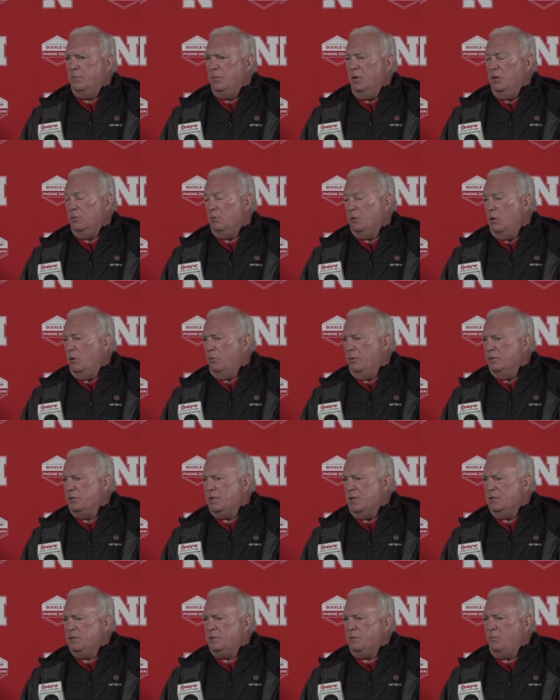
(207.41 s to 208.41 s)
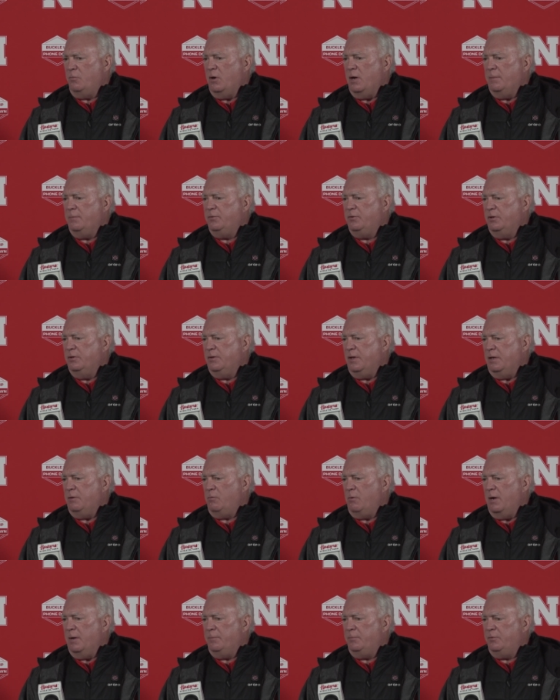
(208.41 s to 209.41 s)
you know, Logan's had some reps, his head
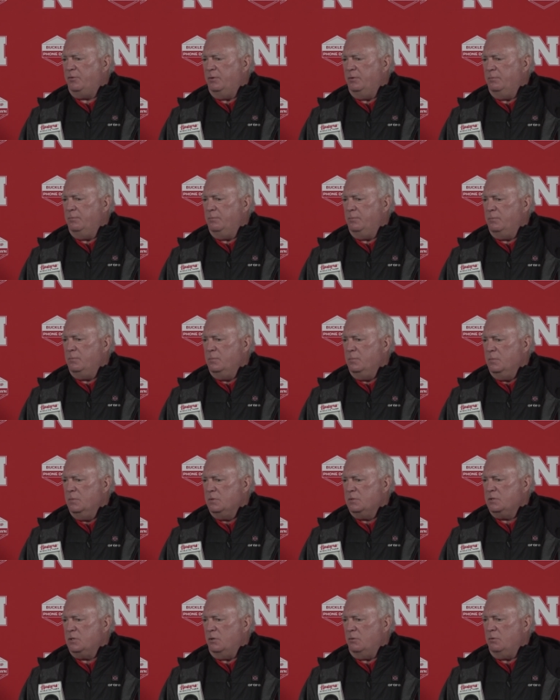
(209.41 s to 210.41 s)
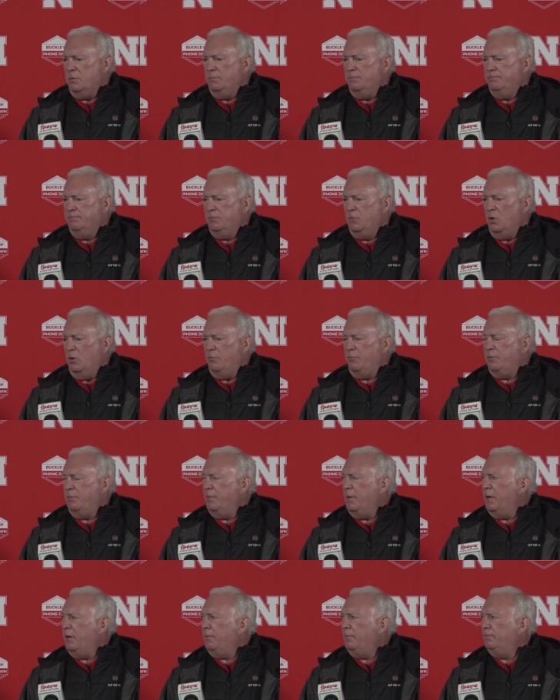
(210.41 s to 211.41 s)
reps, and so we'll go from
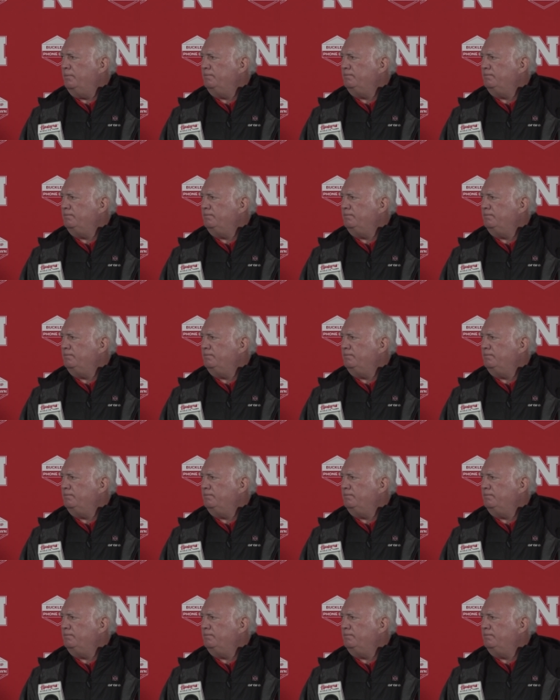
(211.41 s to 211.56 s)
there.